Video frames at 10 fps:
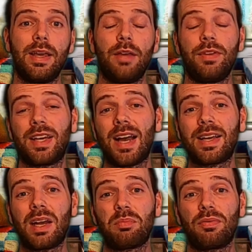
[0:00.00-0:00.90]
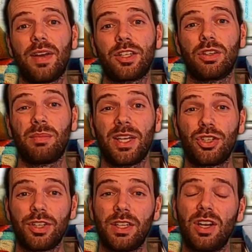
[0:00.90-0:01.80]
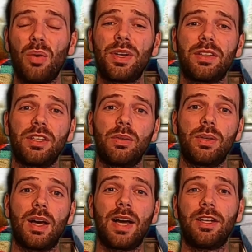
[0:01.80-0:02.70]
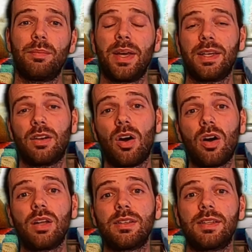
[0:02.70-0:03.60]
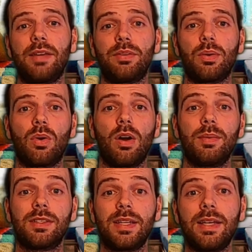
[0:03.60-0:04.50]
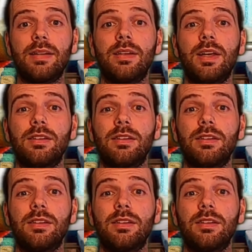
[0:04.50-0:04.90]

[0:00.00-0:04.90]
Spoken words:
If you can't get a professional, make sure you know what you're doing and you're making all the safety requirements needed